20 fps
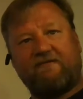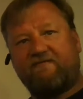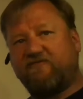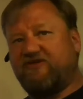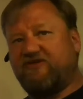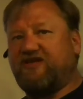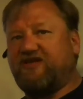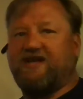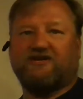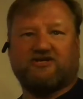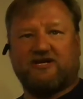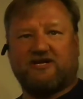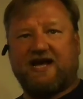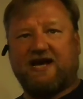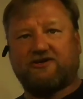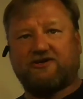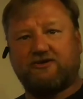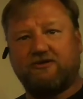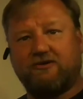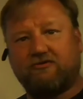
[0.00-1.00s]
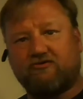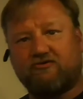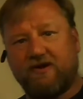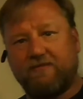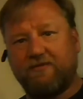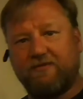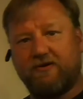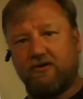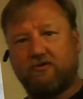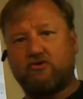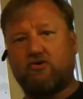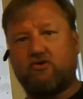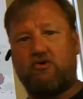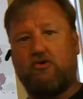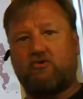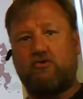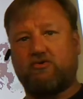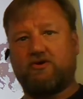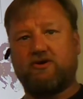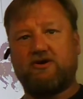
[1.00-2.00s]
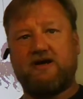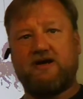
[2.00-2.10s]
the International Criminal Court